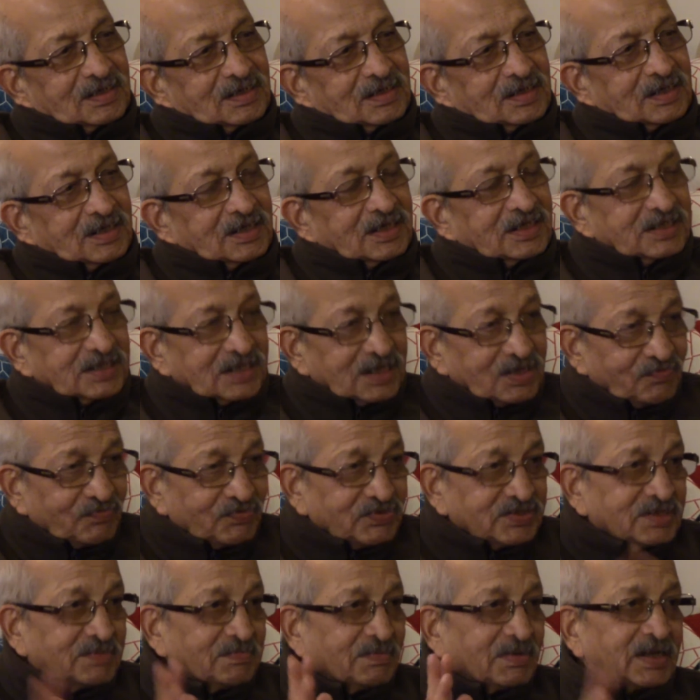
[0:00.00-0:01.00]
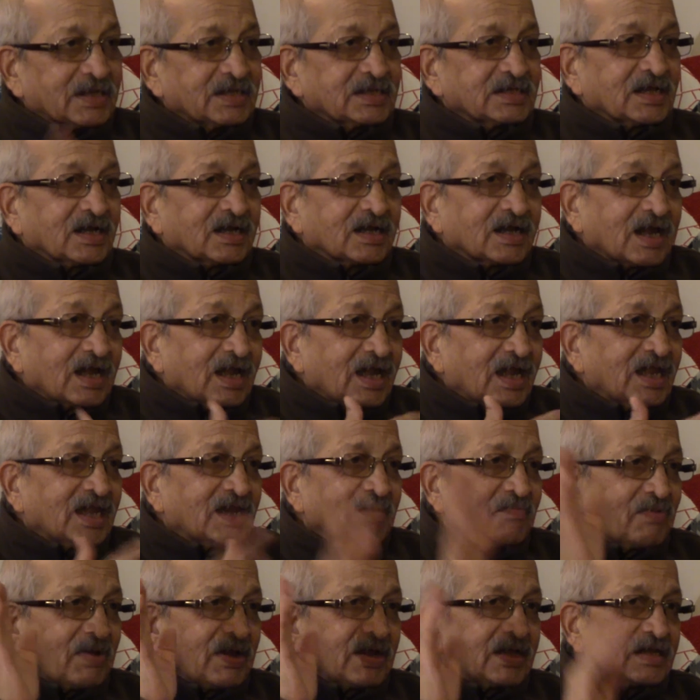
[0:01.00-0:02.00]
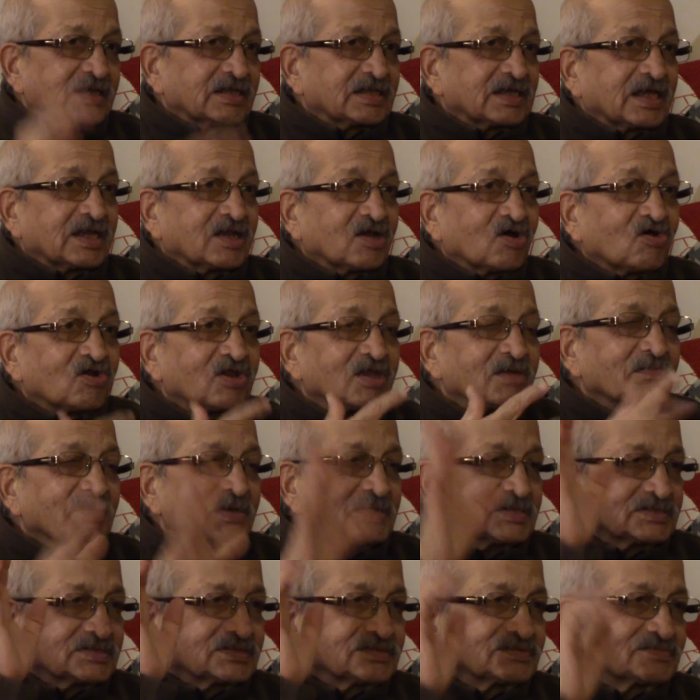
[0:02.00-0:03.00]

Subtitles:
It is invisible, it is unidentified, it is anonymous.